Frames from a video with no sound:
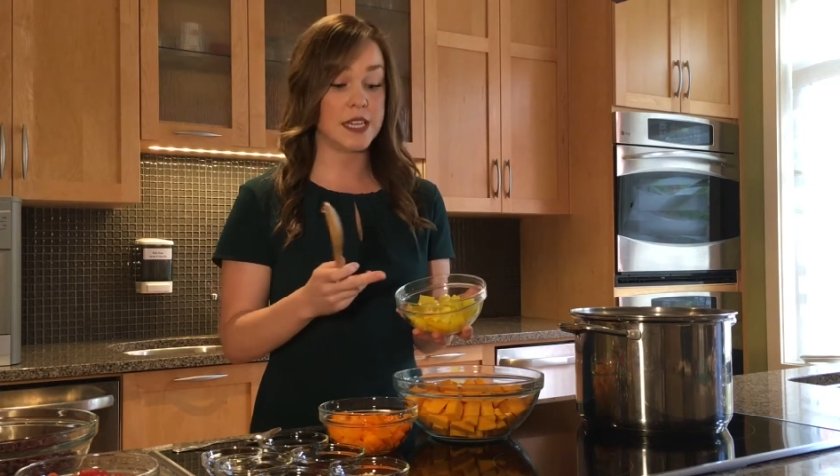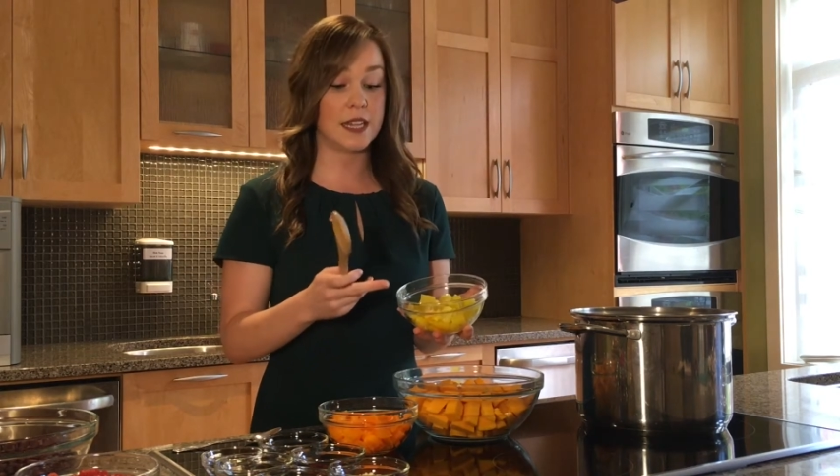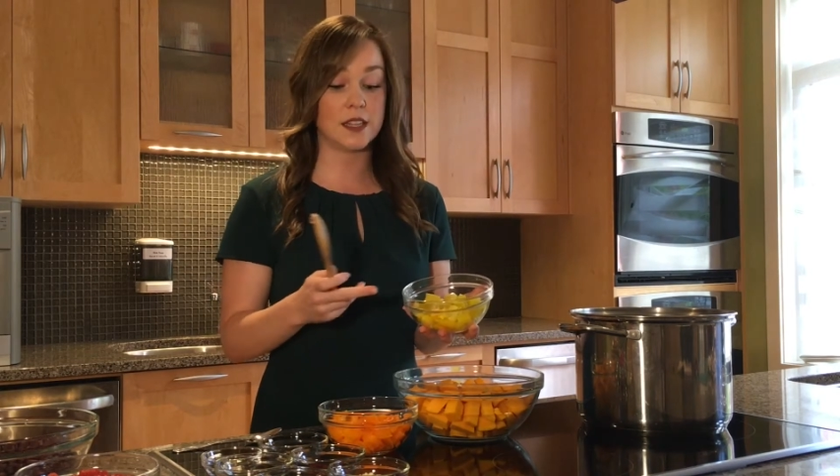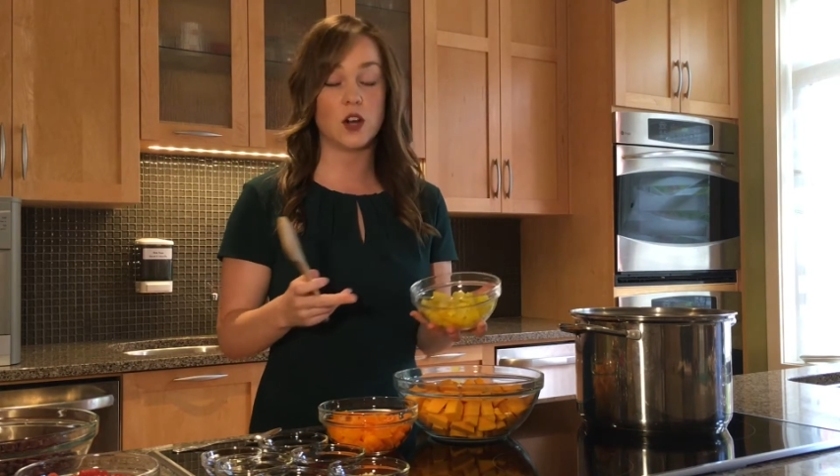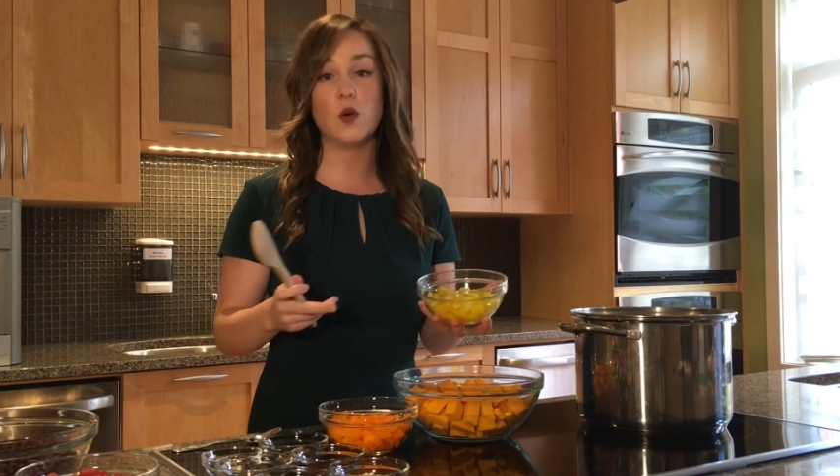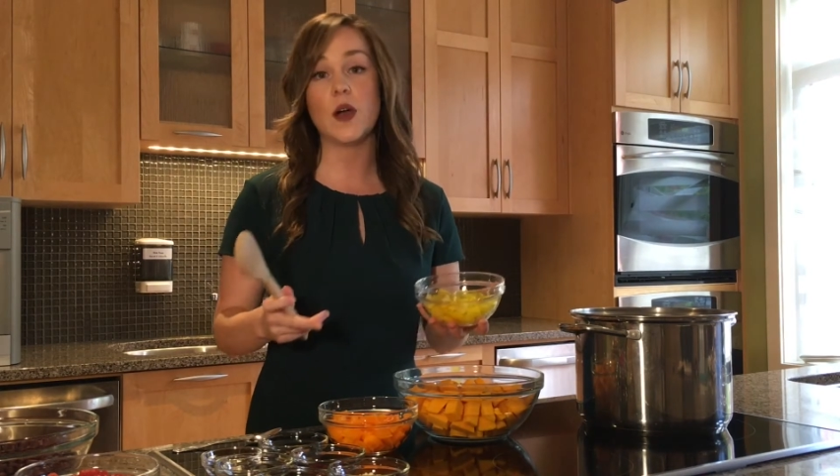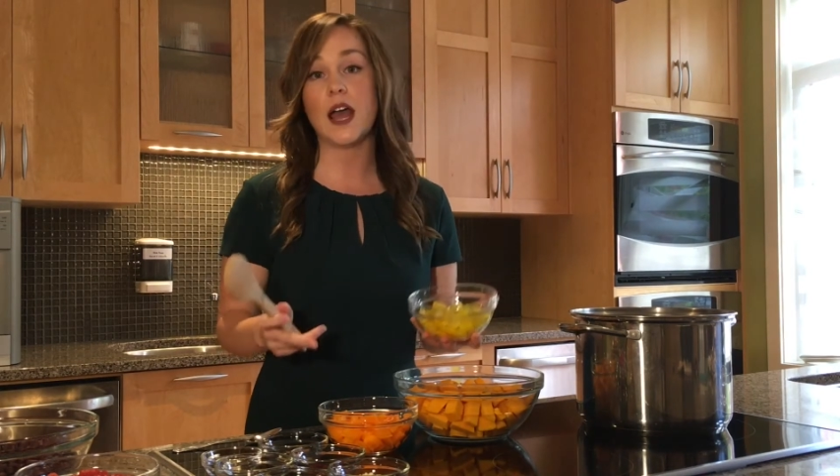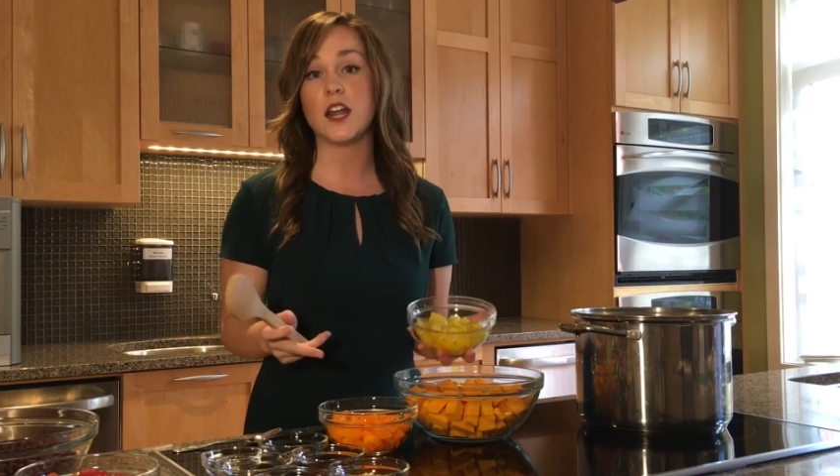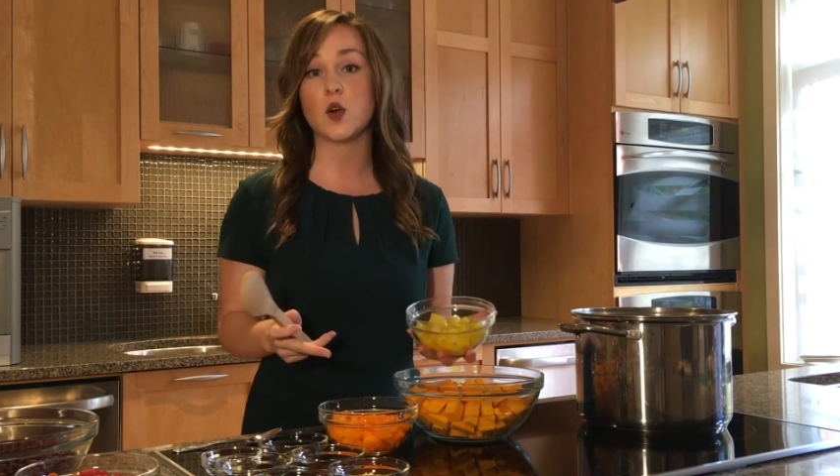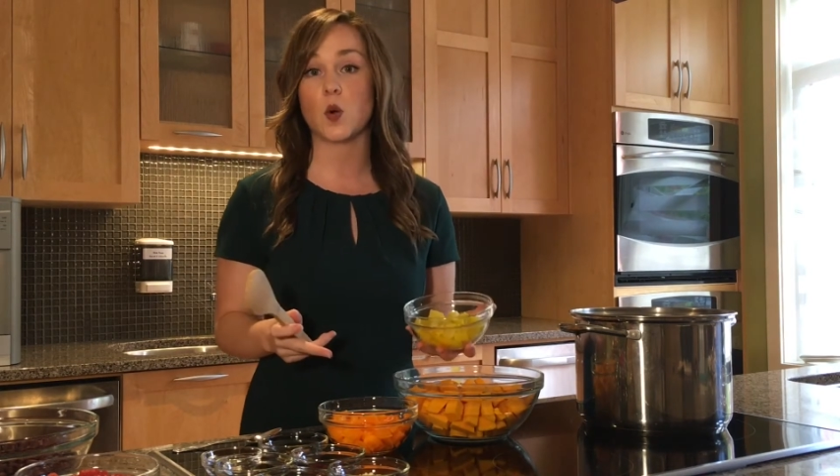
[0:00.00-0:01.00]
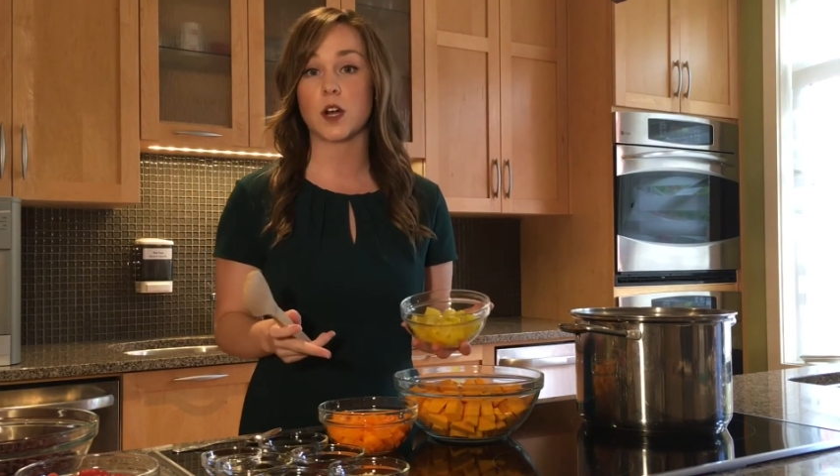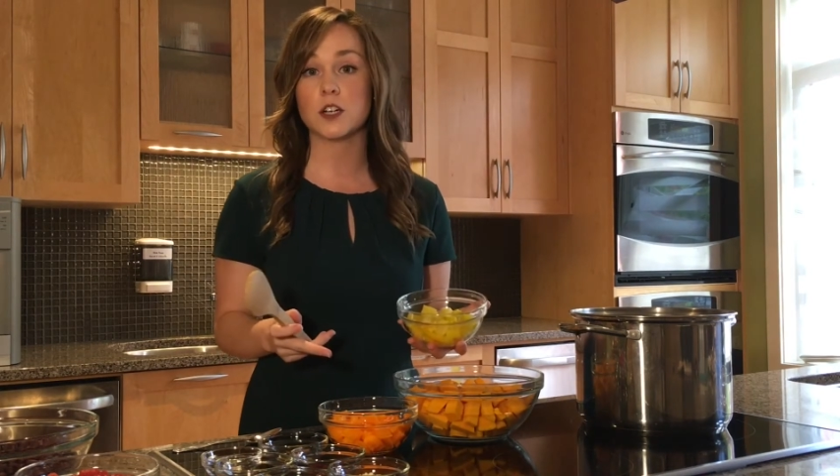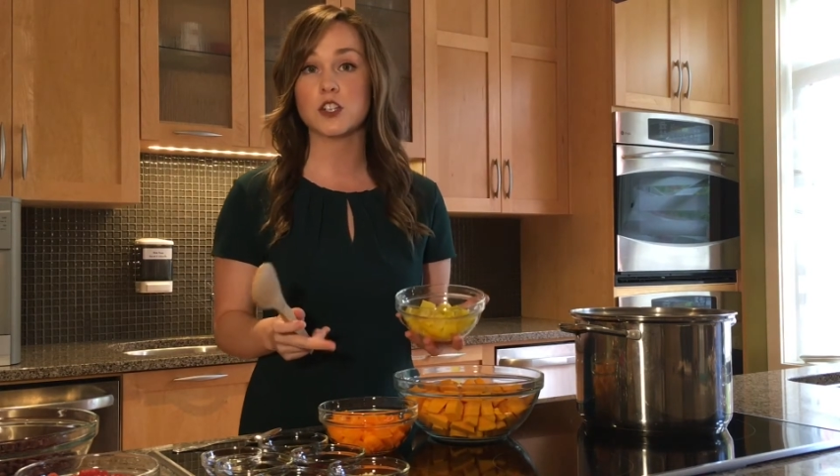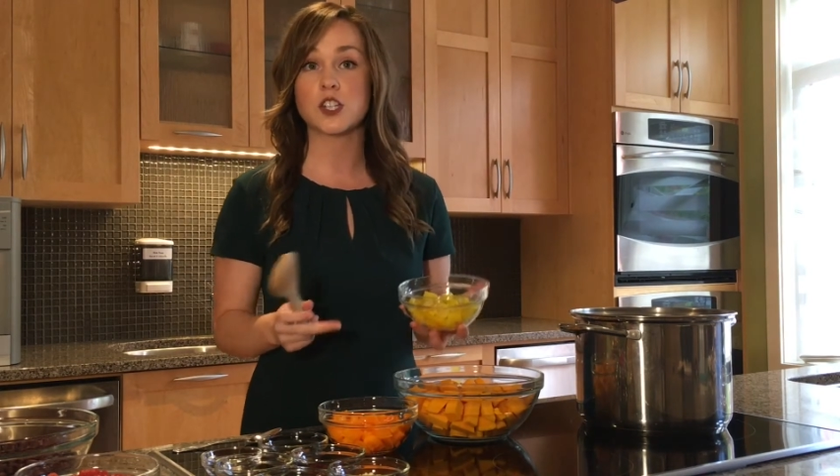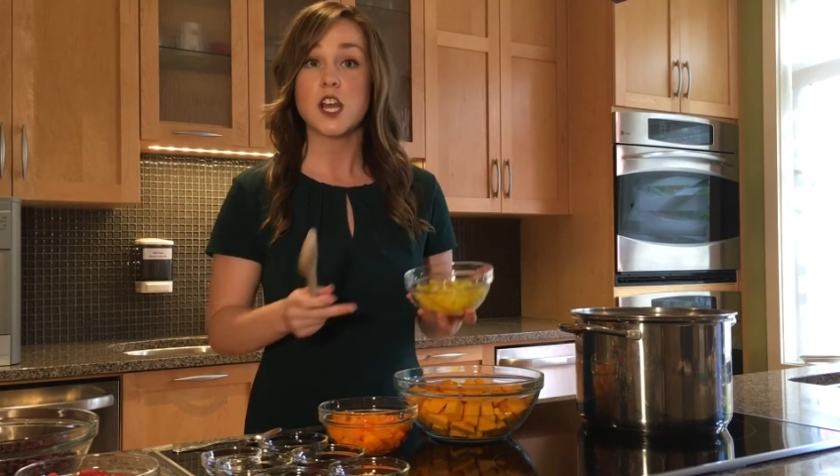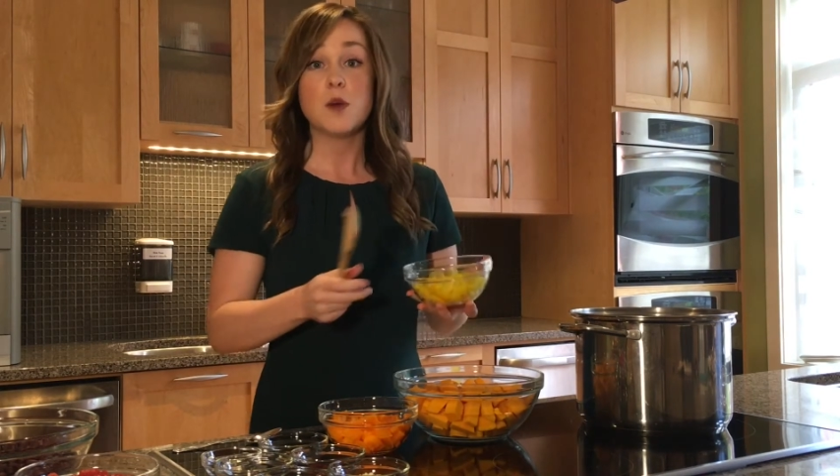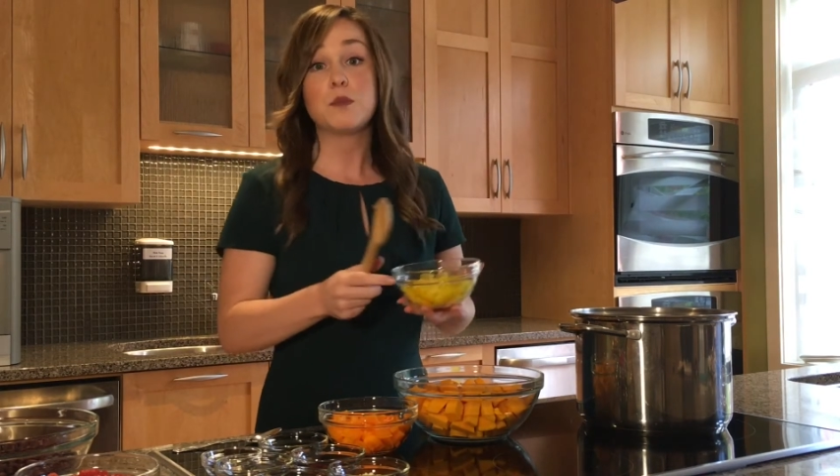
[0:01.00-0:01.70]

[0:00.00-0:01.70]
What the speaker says: yellow and orange,